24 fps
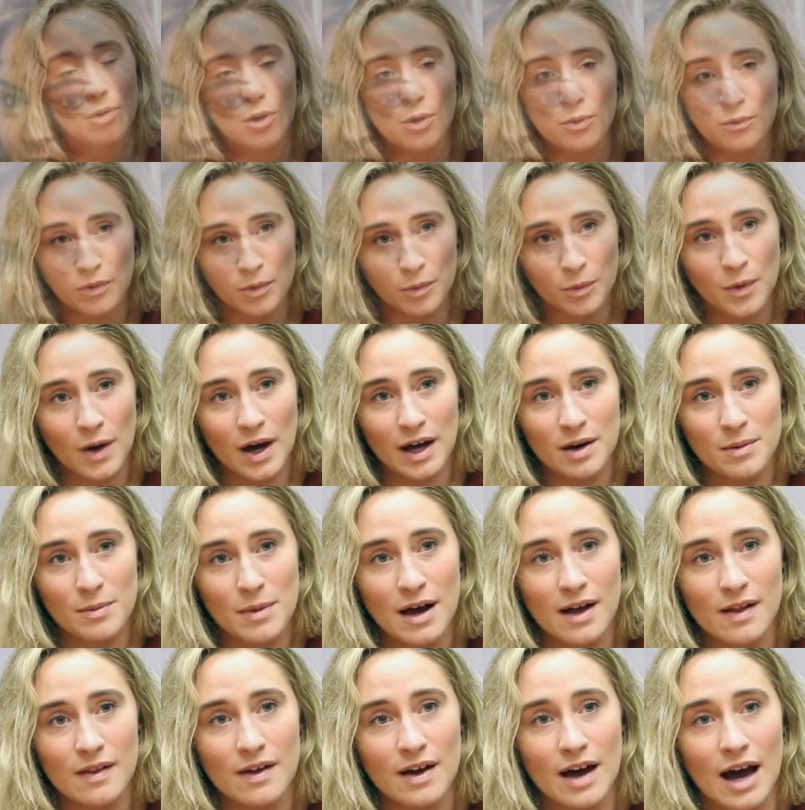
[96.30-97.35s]
Home from
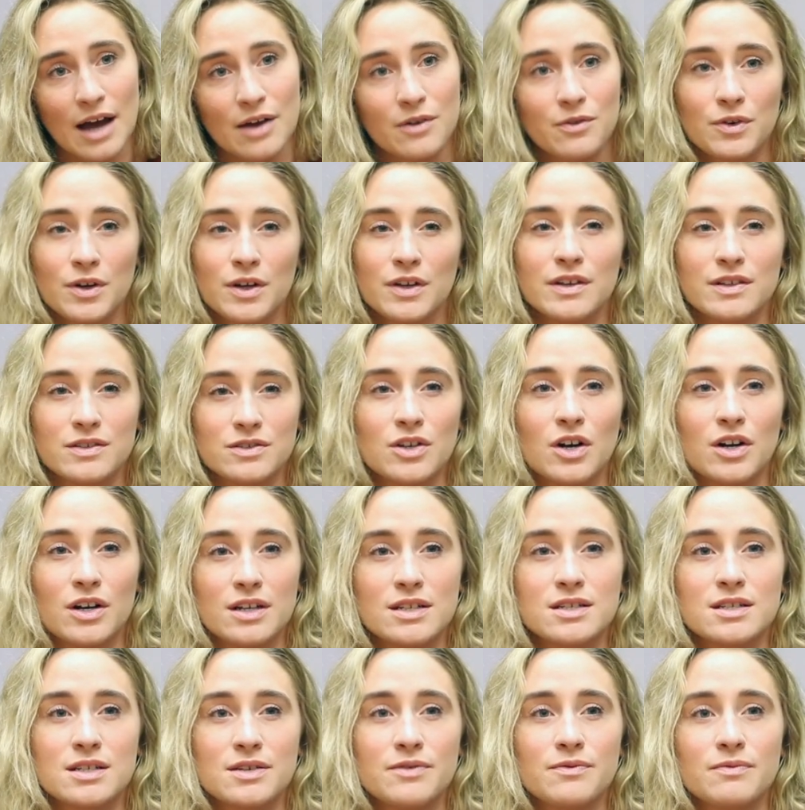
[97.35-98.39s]
Guatemala, I really started
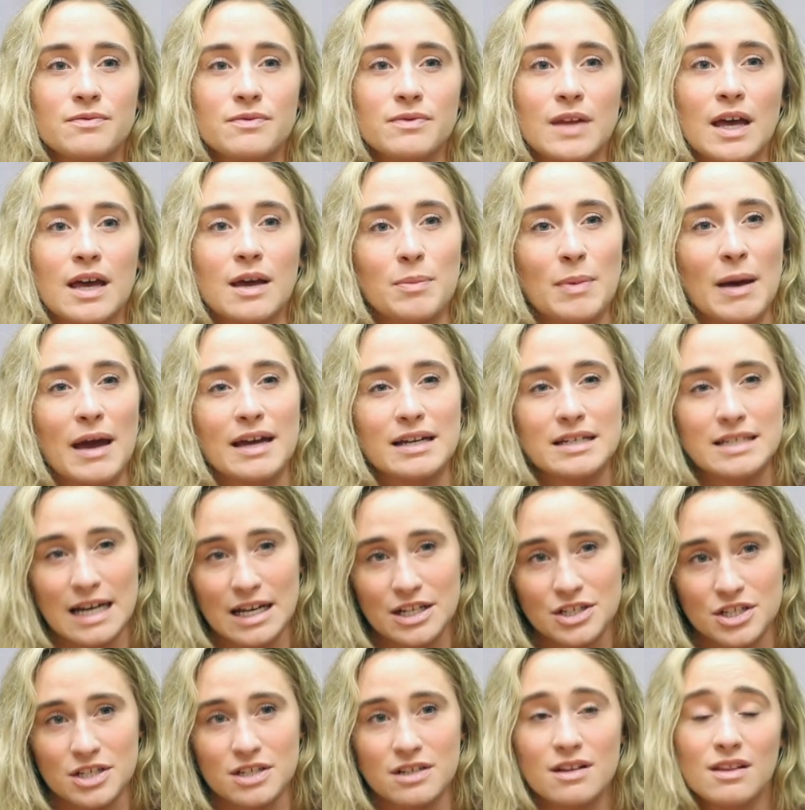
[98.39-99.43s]
to pay
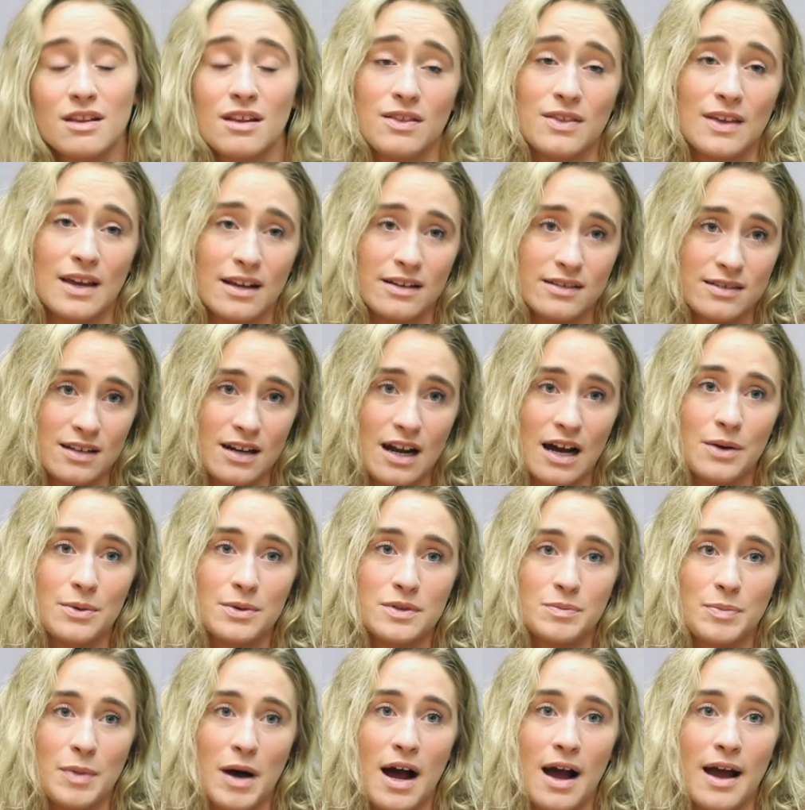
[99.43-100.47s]
attention to the things that I was
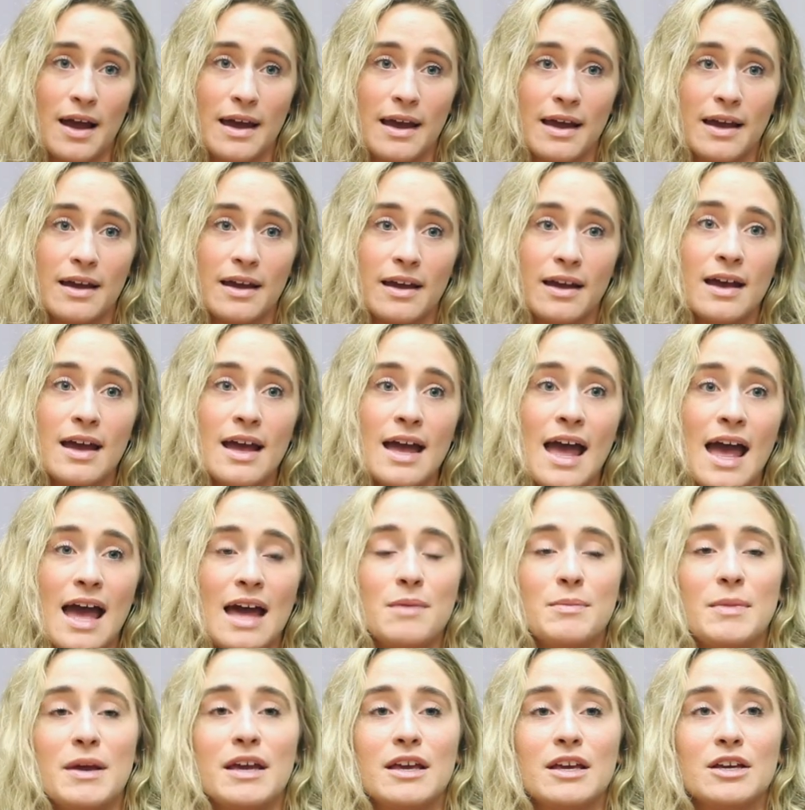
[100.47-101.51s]
buying and
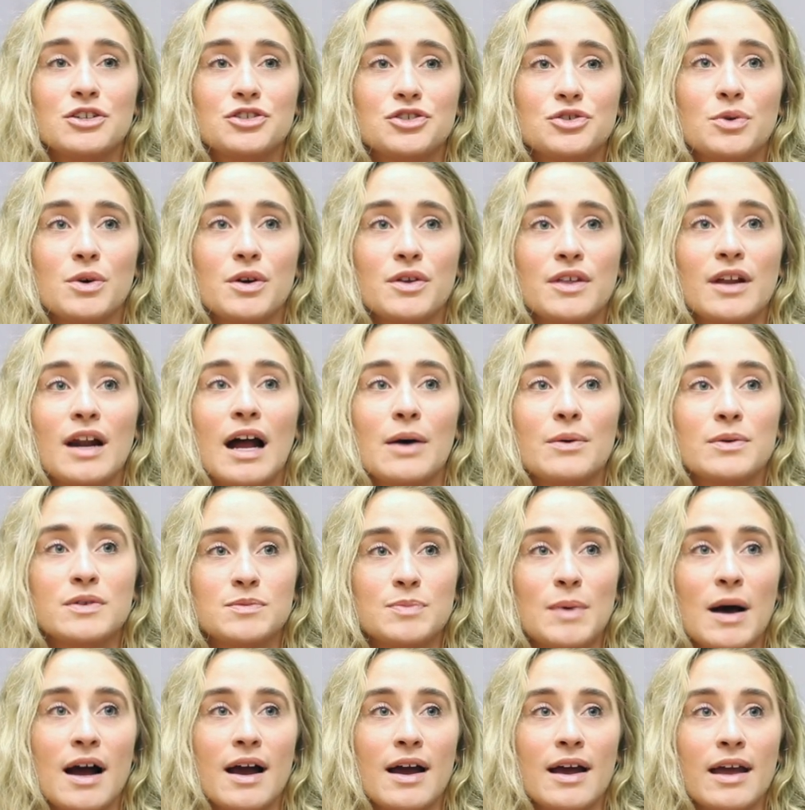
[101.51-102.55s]
making sure that I was
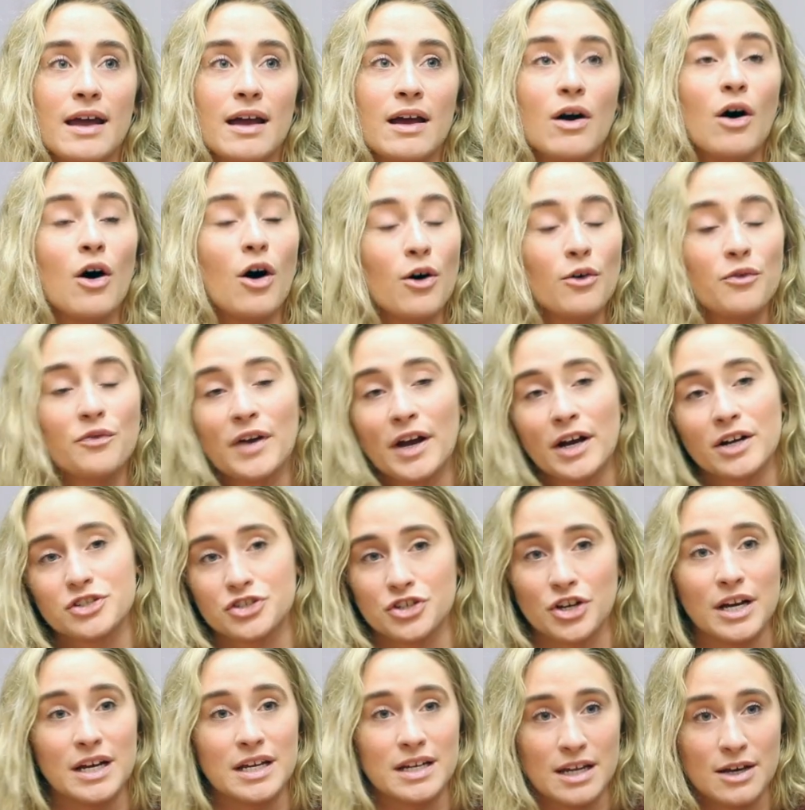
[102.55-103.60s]
buying all fair
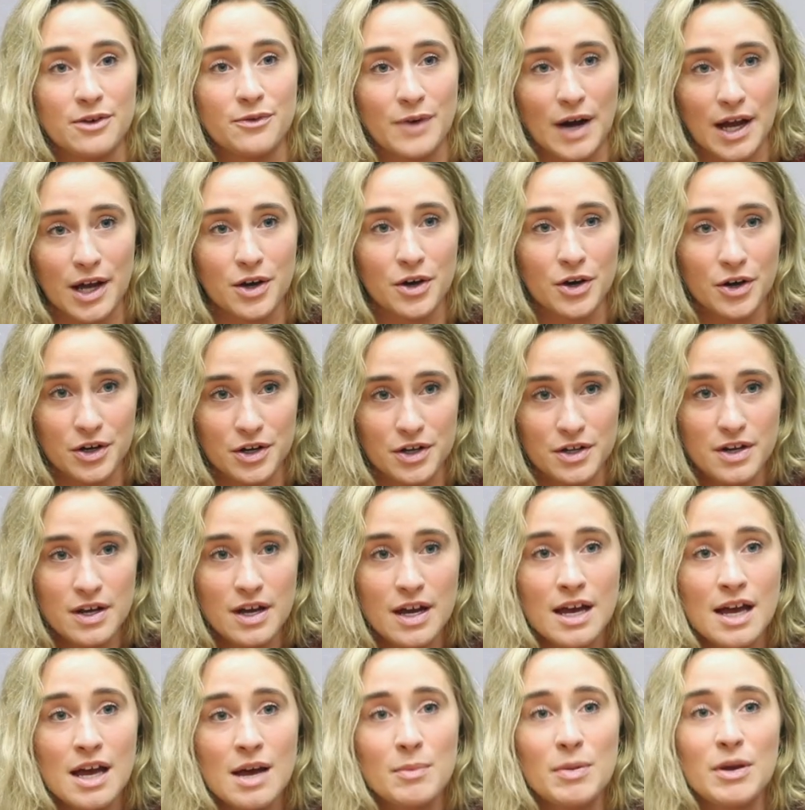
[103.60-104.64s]
trade if I could,
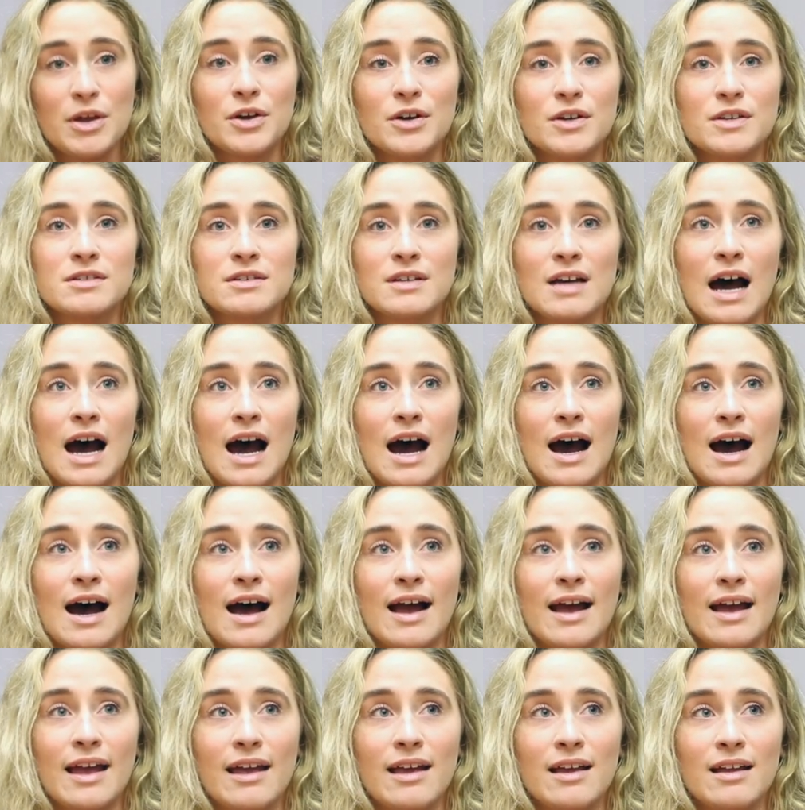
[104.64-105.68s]
because
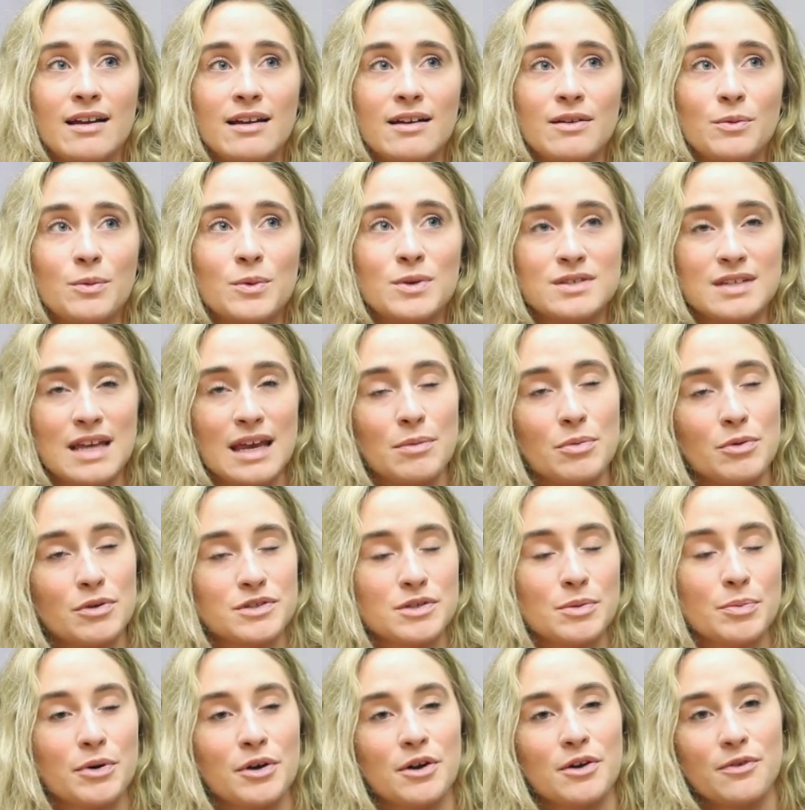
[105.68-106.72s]
I was able to
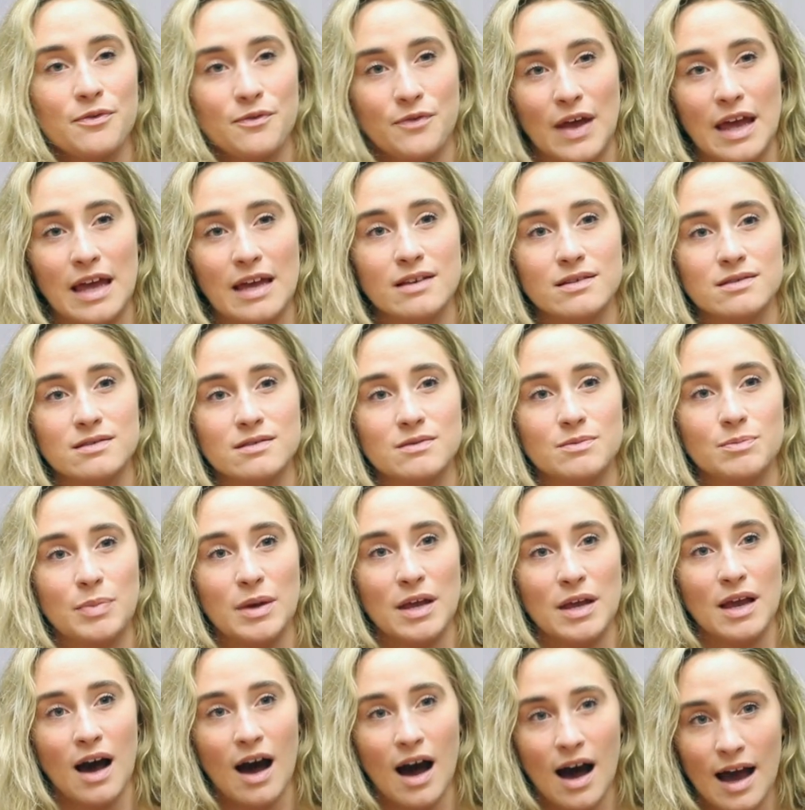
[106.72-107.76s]
put a face
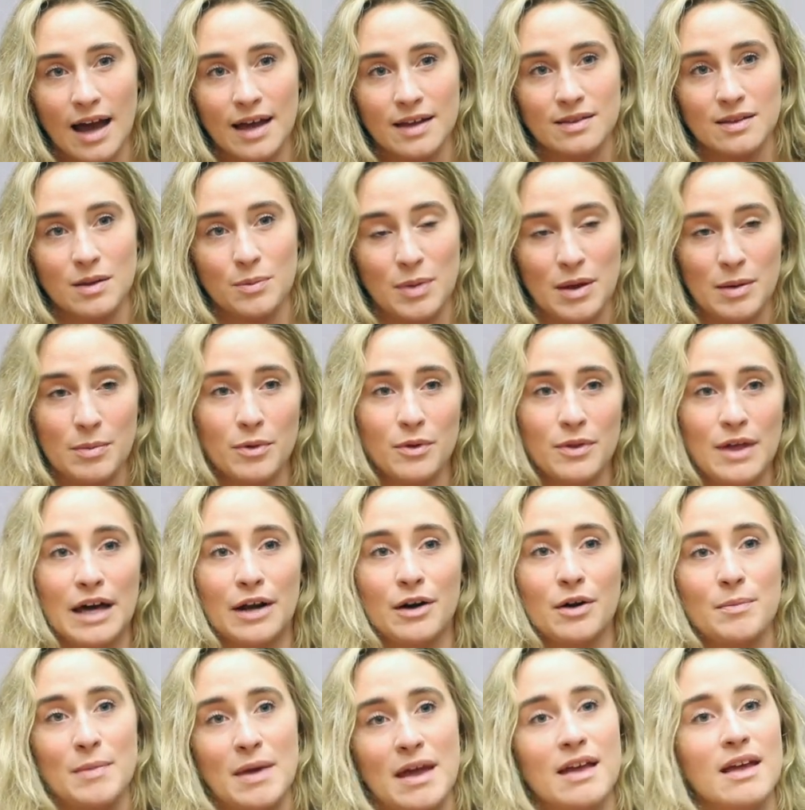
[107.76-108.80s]
behind the people that are
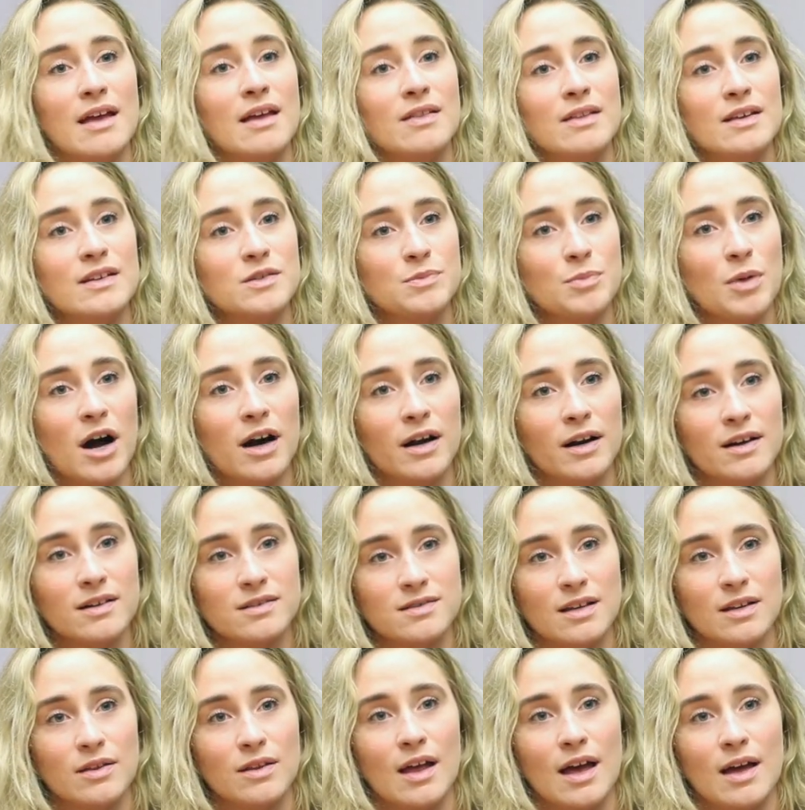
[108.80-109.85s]
making these products
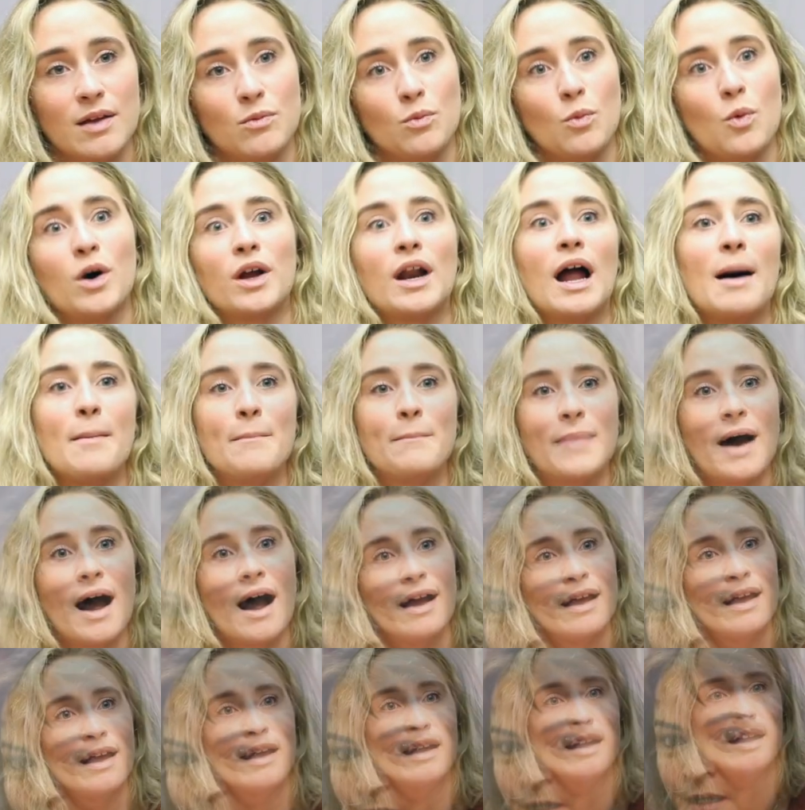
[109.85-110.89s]
and what I'm
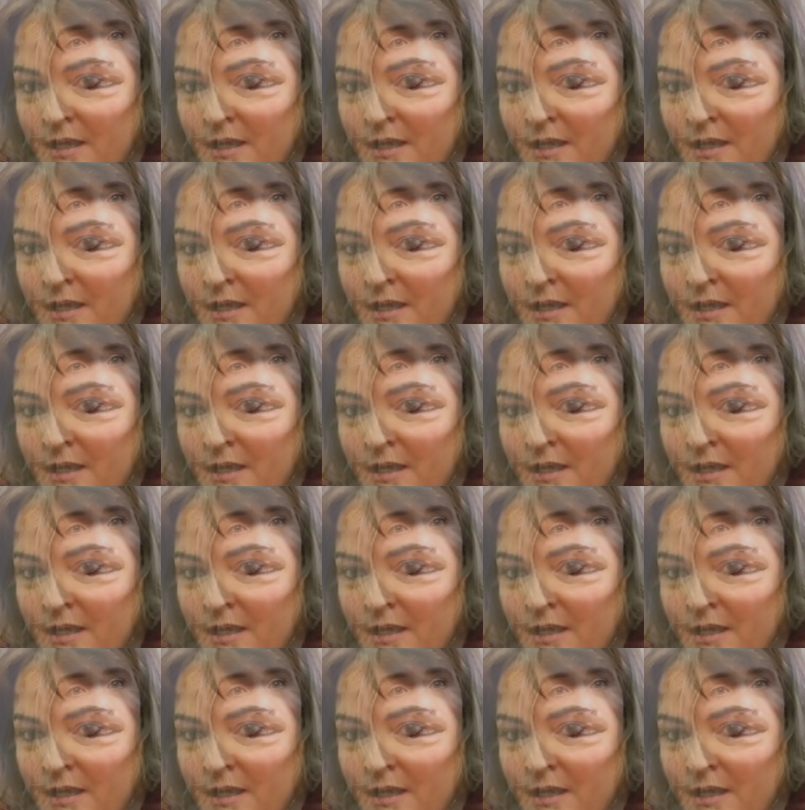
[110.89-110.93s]
buying.